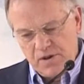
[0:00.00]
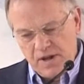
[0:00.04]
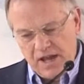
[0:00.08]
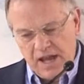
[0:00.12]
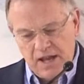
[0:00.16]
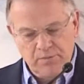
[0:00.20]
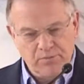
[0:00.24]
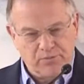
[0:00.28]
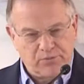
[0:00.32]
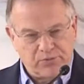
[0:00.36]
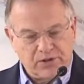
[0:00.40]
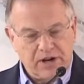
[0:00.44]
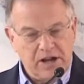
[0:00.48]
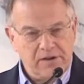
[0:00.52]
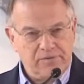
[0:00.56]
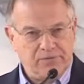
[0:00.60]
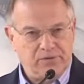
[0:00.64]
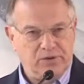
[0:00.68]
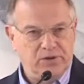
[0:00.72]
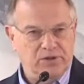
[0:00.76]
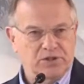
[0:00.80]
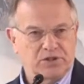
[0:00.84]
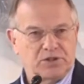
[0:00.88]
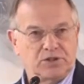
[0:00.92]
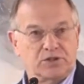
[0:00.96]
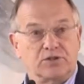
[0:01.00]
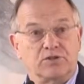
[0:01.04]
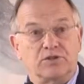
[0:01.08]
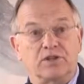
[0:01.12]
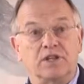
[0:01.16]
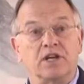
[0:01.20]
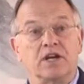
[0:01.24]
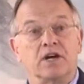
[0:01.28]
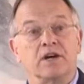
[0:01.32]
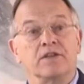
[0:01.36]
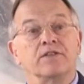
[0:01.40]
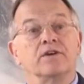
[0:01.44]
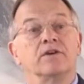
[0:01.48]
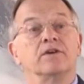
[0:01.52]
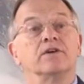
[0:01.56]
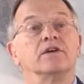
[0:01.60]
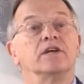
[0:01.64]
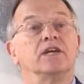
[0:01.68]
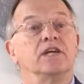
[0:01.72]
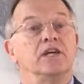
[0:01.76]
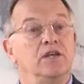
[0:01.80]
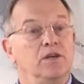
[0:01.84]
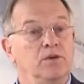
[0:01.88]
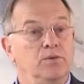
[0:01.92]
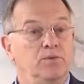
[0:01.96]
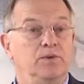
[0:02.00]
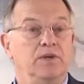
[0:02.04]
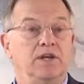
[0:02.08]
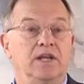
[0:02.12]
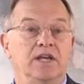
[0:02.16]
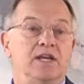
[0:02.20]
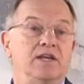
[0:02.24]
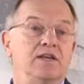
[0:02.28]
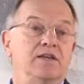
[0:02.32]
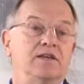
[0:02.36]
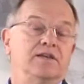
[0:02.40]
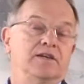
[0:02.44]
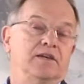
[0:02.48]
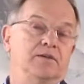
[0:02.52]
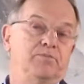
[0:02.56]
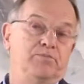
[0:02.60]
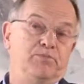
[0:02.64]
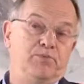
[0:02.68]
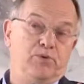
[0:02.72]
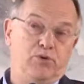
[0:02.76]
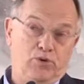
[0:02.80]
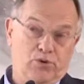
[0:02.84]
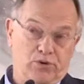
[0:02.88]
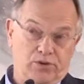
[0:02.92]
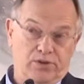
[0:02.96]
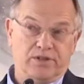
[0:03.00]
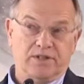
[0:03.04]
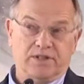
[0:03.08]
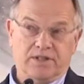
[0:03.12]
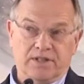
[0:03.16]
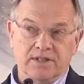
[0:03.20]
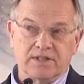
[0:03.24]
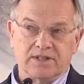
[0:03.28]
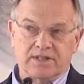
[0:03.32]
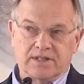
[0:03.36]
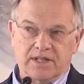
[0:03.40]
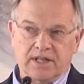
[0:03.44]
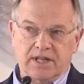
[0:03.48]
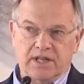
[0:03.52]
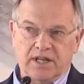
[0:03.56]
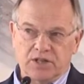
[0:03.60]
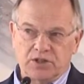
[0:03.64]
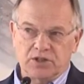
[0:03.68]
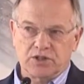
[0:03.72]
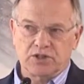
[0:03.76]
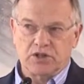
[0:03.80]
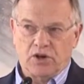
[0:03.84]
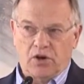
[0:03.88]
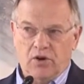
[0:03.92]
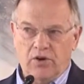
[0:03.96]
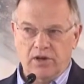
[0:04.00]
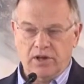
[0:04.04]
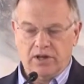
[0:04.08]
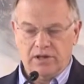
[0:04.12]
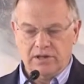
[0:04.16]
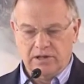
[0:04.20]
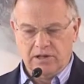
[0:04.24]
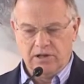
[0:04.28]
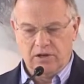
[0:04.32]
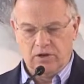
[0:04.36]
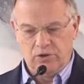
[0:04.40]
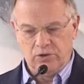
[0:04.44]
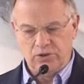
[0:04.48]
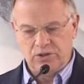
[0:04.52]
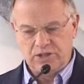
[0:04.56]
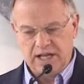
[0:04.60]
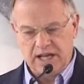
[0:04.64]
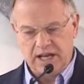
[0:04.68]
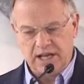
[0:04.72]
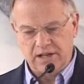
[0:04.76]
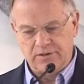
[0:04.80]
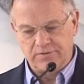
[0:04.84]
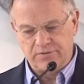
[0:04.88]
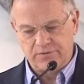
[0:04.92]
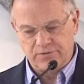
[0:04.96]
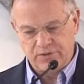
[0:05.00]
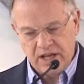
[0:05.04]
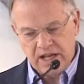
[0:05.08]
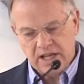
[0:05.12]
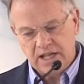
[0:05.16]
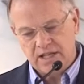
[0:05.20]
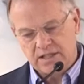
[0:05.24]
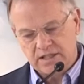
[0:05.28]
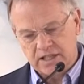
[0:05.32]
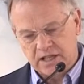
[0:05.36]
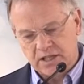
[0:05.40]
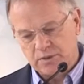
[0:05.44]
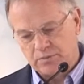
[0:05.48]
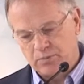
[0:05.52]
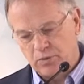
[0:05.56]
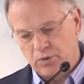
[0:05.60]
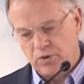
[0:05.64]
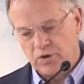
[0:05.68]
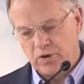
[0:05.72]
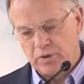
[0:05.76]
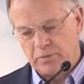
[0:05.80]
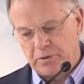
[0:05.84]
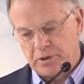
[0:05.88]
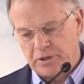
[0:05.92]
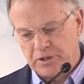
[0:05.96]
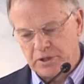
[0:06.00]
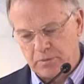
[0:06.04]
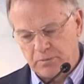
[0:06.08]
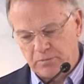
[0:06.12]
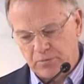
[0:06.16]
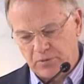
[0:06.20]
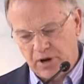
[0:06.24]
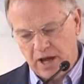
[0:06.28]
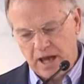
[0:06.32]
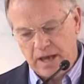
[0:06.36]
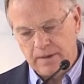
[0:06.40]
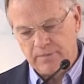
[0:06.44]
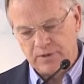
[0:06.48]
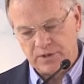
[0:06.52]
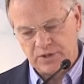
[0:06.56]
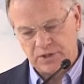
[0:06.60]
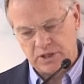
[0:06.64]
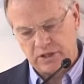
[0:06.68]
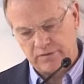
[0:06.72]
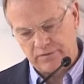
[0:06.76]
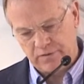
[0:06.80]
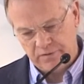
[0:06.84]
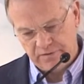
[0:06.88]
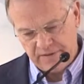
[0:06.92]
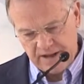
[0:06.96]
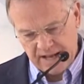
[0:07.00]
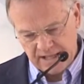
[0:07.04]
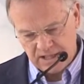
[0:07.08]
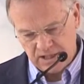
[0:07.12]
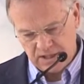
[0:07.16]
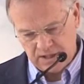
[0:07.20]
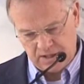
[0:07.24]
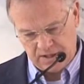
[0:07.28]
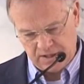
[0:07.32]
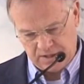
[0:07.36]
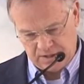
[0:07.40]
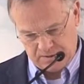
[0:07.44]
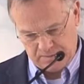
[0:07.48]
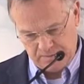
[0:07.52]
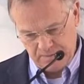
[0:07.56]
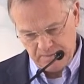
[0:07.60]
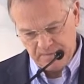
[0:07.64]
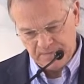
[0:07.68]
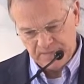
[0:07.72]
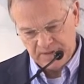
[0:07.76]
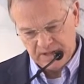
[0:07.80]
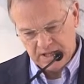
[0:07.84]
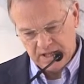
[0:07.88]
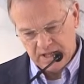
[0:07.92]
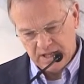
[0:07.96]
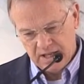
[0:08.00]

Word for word: in preference to the other equally important historical Lausanne phrase. They spoke about the primacy of evangelism.